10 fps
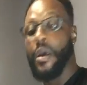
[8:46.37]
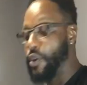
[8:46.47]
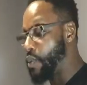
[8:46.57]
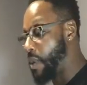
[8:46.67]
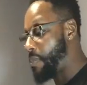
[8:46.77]

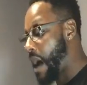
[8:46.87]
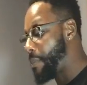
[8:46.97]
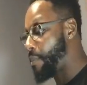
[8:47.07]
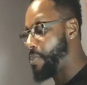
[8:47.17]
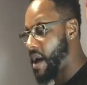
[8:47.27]
through a
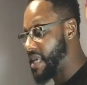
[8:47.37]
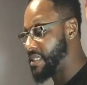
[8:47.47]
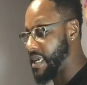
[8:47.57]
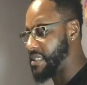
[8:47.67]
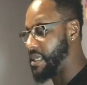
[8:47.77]
proper
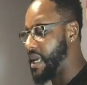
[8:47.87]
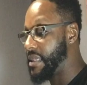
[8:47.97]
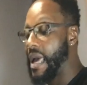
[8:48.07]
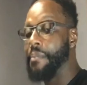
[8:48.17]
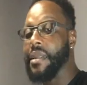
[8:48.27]
process to
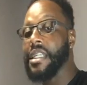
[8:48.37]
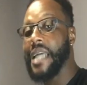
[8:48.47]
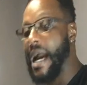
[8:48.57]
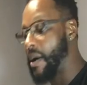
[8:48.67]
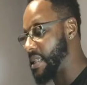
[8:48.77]
get that
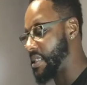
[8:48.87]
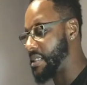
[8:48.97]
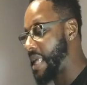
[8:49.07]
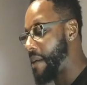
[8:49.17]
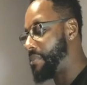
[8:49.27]
bleach out and to
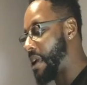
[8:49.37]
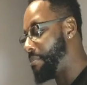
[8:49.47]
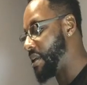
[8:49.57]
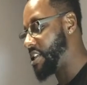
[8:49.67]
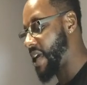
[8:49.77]
stop
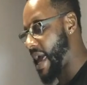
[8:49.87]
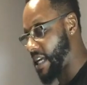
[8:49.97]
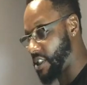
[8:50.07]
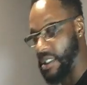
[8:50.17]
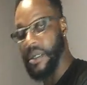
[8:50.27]
that bleach action.